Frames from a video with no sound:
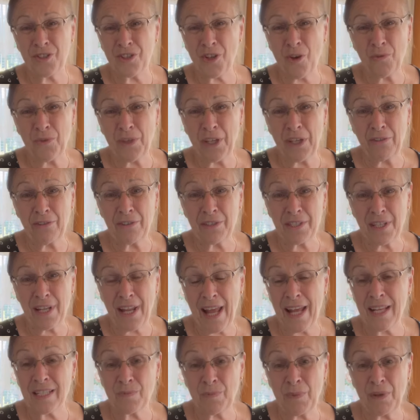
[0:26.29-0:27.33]
out there as it
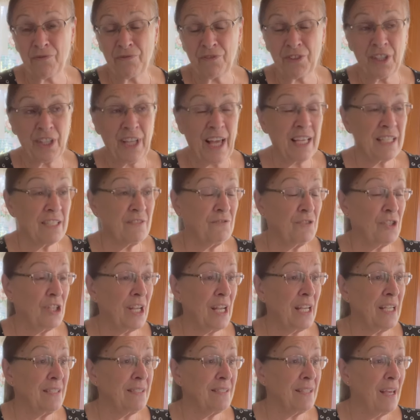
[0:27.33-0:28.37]
has been for the last few
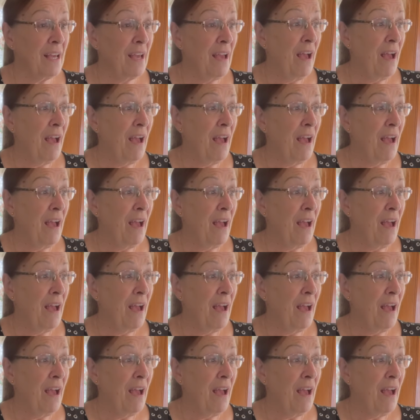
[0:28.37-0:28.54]
days.